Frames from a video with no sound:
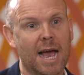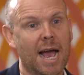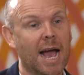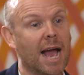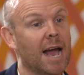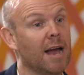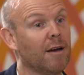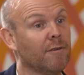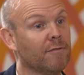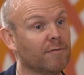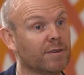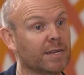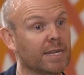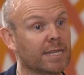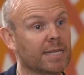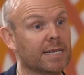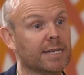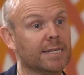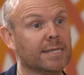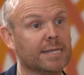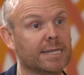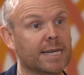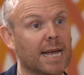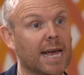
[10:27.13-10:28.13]
after
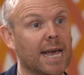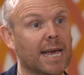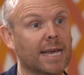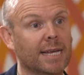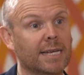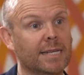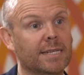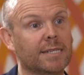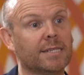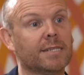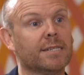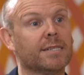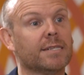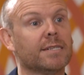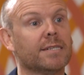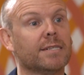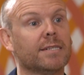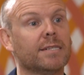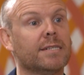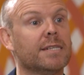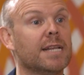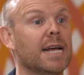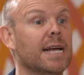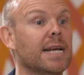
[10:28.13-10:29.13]
this date,
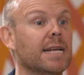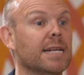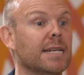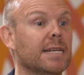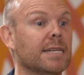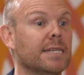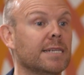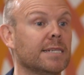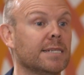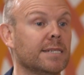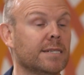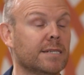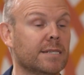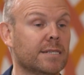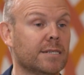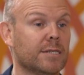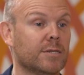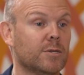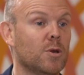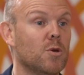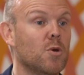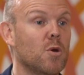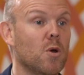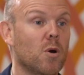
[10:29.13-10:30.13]
that is
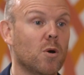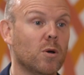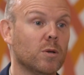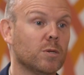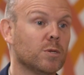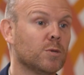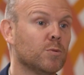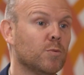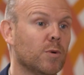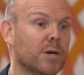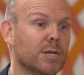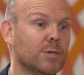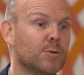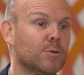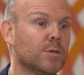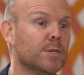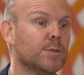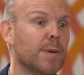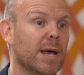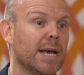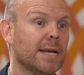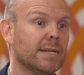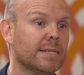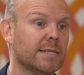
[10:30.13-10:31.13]
not
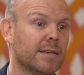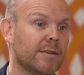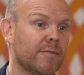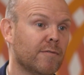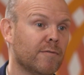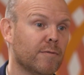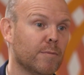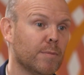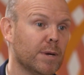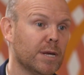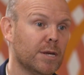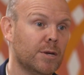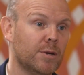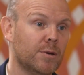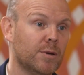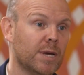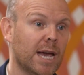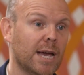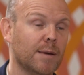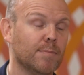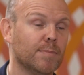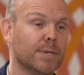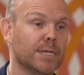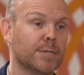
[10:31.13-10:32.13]
retrospective from a
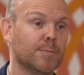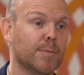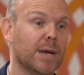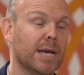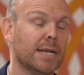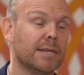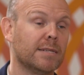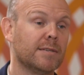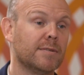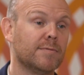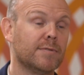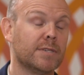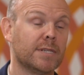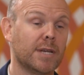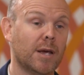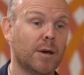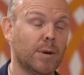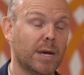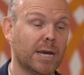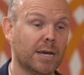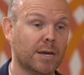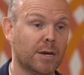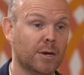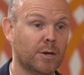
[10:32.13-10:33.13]
UK perspective. Okay. So
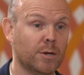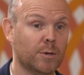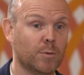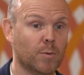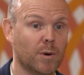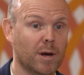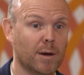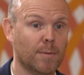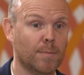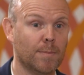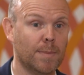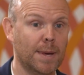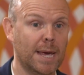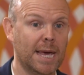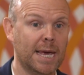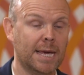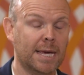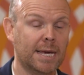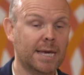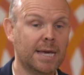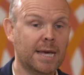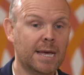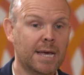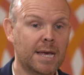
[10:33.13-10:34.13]
it could well
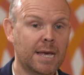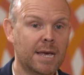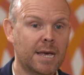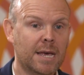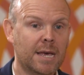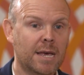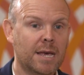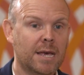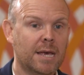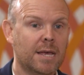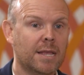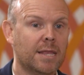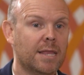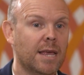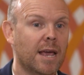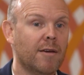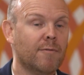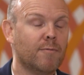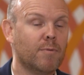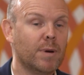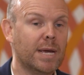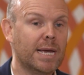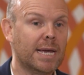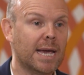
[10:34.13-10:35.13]
be that
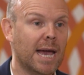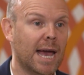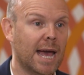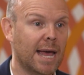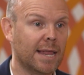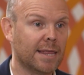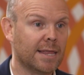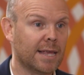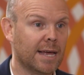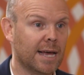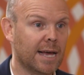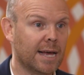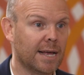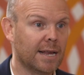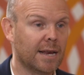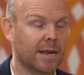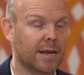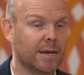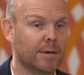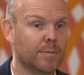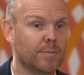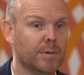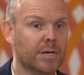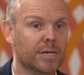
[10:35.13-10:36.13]
if we get that
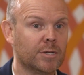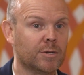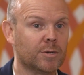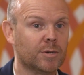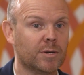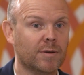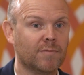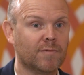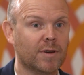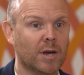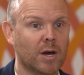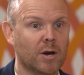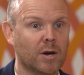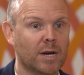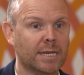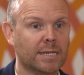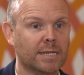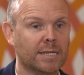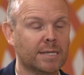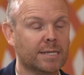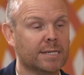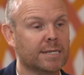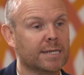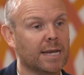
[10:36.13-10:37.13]
administrative
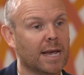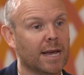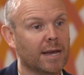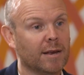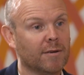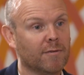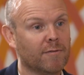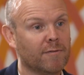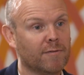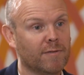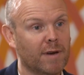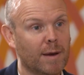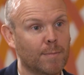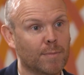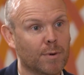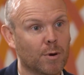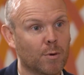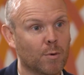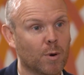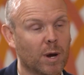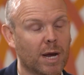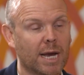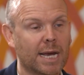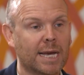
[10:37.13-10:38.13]
guidance, say in
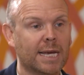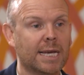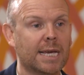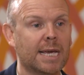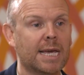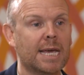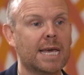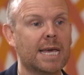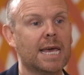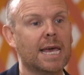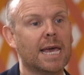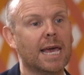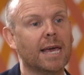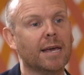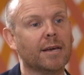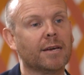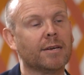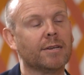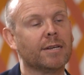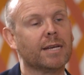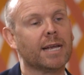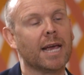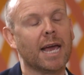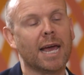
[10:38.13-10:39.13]
February, it
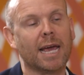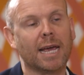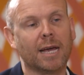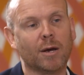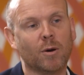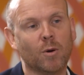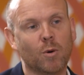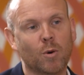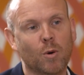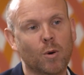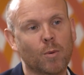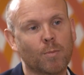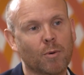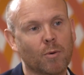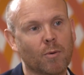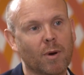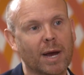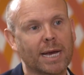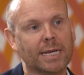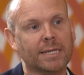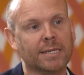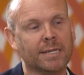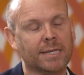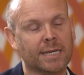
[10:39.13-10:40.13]
could get
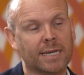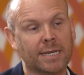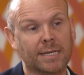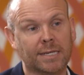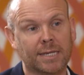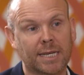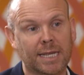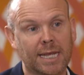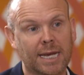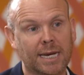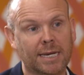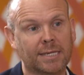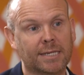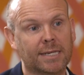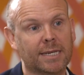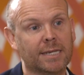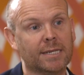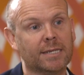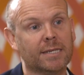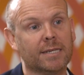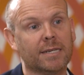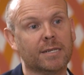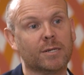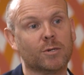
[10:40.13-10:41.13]
incorporated into the
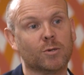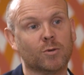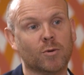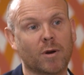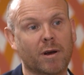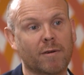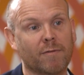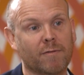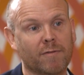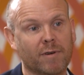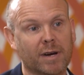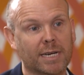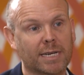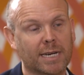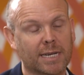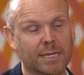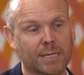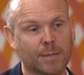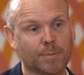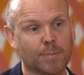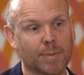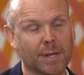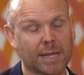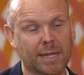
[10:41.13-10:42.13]
existing draft
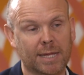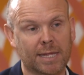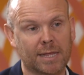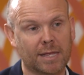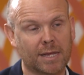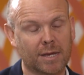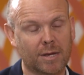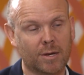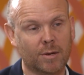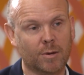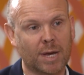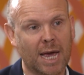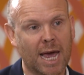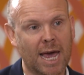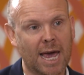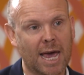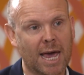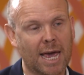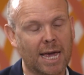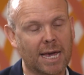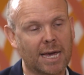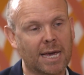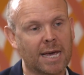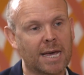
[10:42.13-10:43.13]
finance bill in the
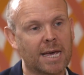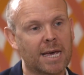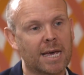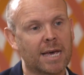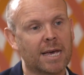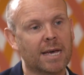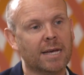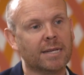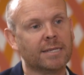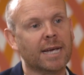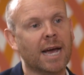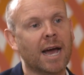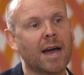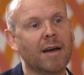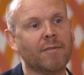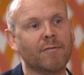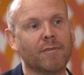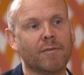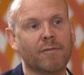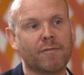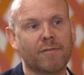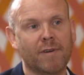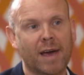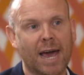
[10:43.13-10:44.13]
UK to have
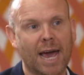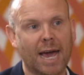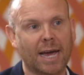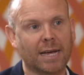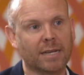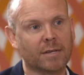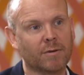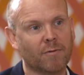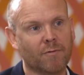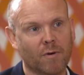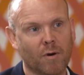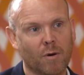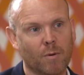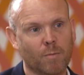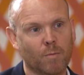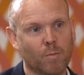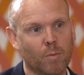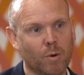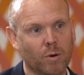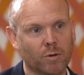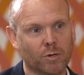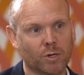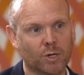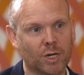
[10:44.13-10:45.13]
effect from
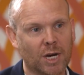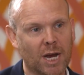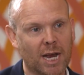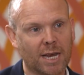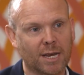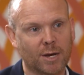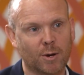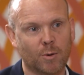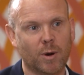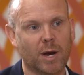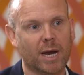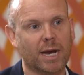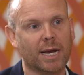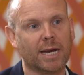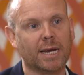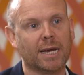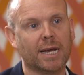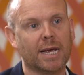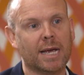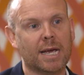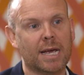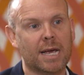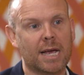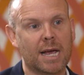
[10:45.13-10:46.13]
1 January.
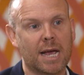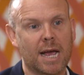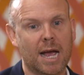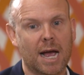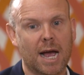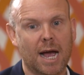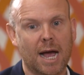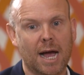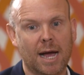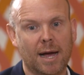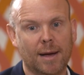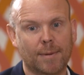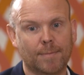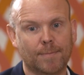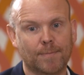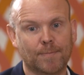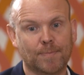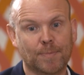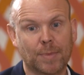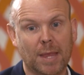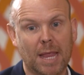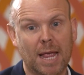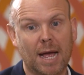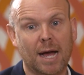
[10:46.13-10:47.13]

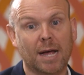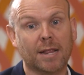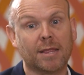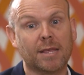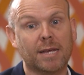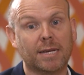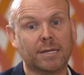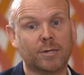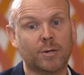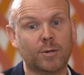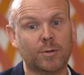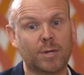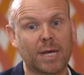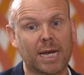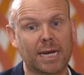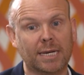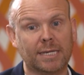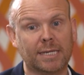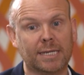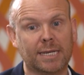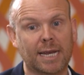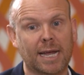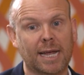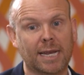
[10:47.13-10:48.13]
I think to the
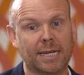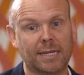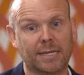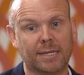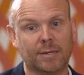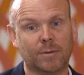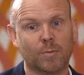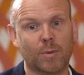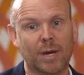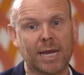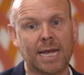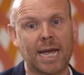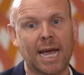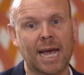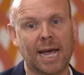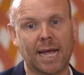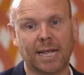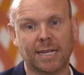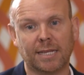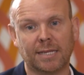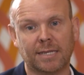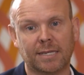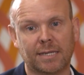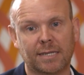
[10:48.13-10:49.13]
extent we
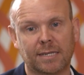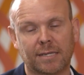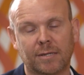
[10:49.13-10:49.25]
get,